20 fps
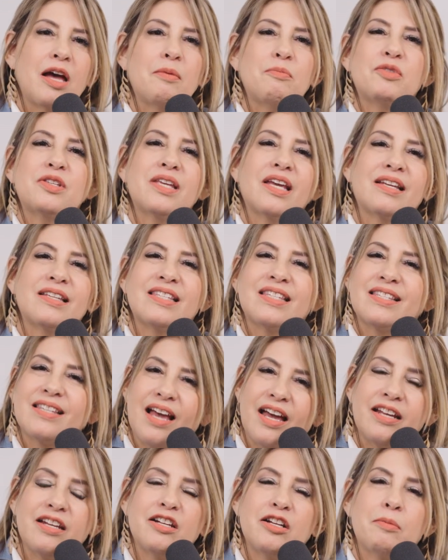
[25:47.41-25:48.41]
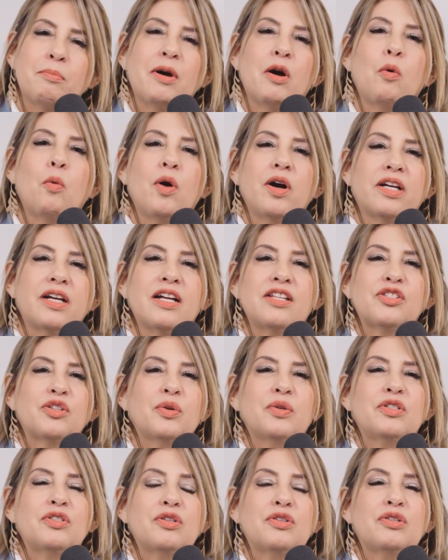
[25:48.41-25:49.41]
I'm so excited about what God's
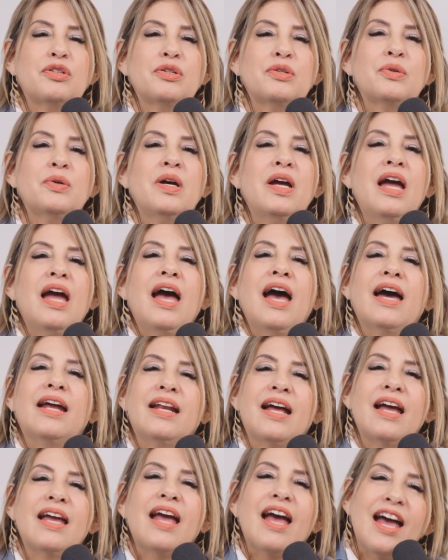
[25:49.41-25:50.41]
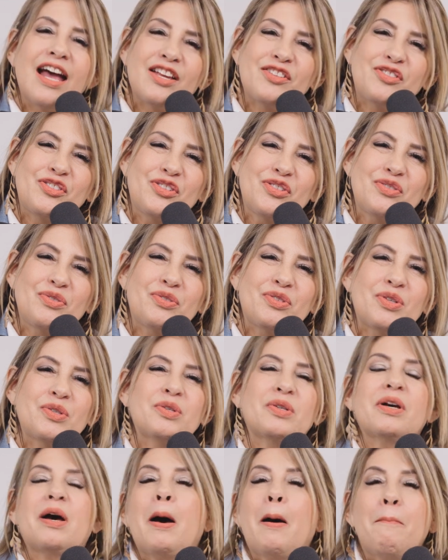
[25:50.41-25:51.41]
going to do. And I ask you
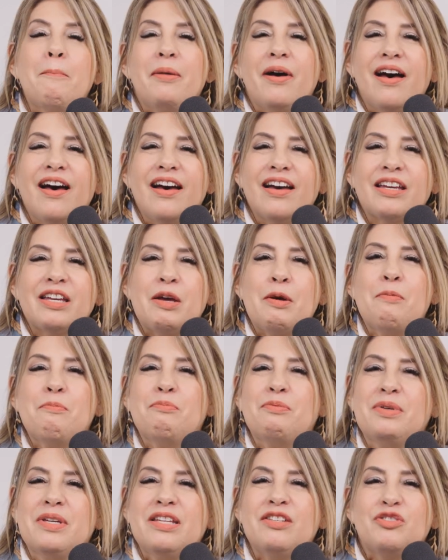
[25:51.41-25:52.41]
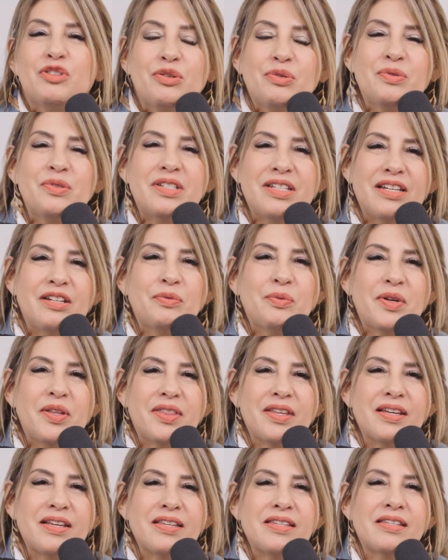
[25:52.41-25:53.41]
to come back and be tuned in
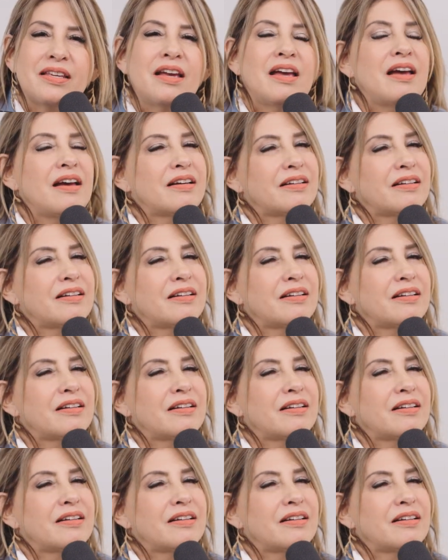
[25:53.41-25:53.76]
with us.